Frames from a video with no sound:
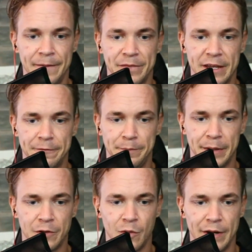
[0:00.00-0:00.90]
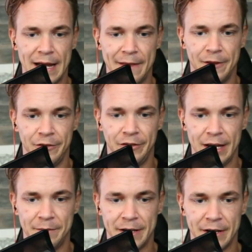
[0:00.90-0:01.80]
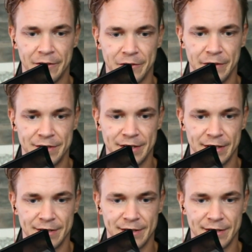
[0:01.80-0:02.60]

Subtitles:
if Bitcoin had the same characteristics